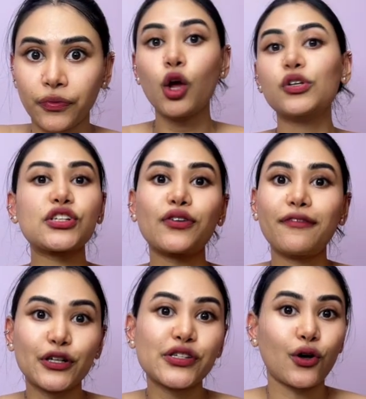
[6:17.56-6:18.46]
We're just
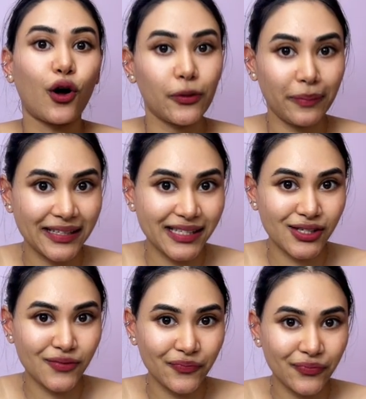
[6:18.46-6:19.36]
reversing all the
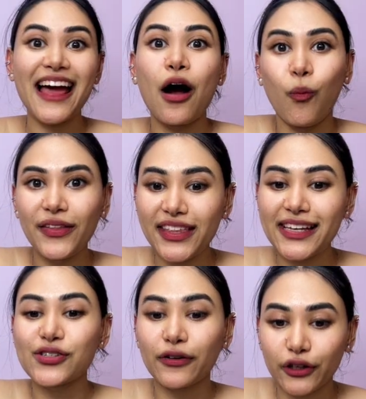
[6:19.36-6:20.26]
bits. Now, with
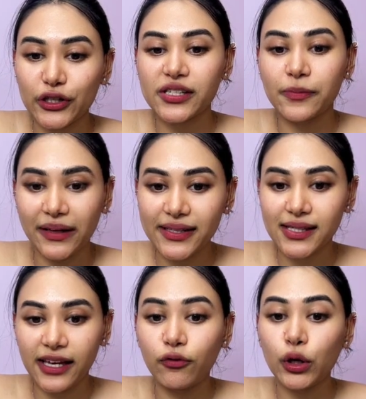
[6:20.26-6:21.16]
these reversed
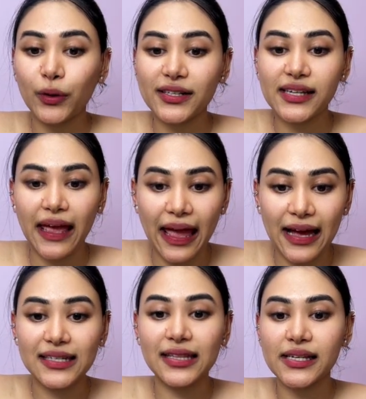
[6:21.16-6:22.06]
bits, if we were to
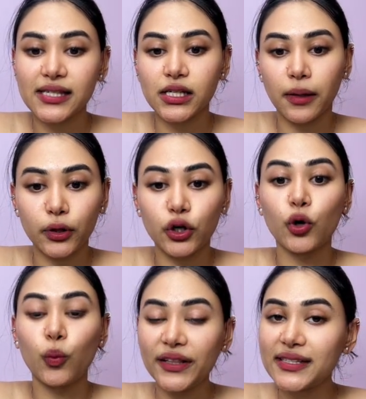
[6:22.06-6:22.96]
AND this number
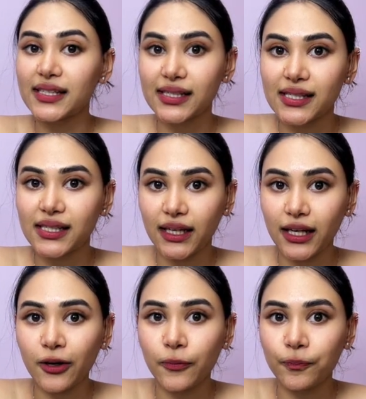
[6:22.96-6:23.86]
with
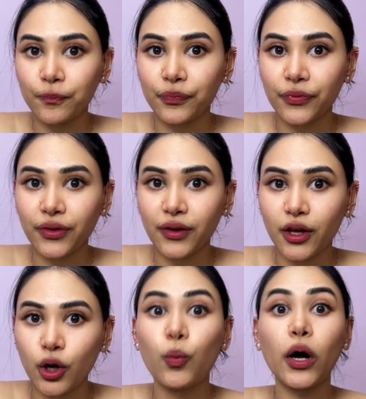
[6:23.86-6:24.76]
16,
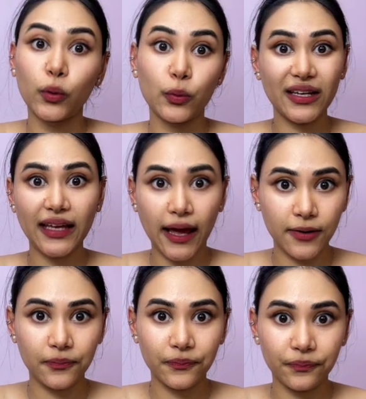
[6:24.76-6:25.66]
what would we get?
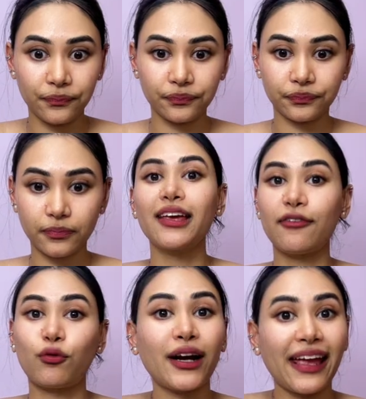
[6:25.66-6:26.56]

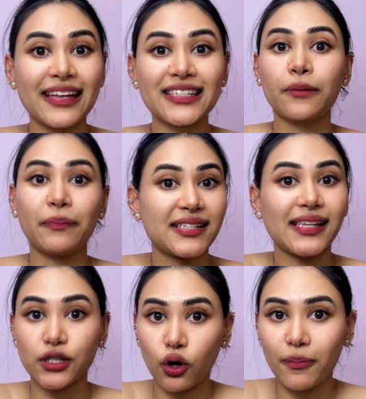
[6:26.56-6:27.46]
If we're ANDing bits
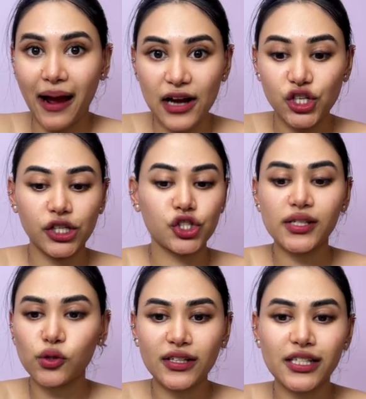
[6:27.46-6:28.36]
that don't match, it's
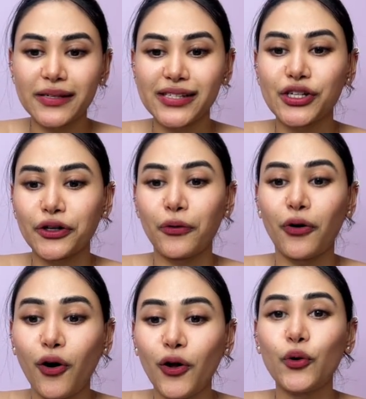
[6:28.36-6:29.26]
just going to be 0
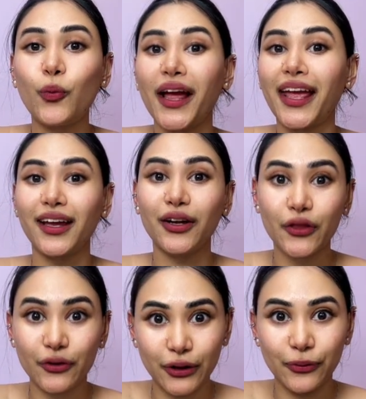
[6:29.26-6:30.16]
all the way
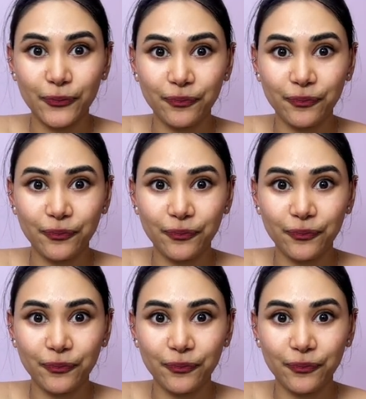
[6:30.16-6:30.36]
through.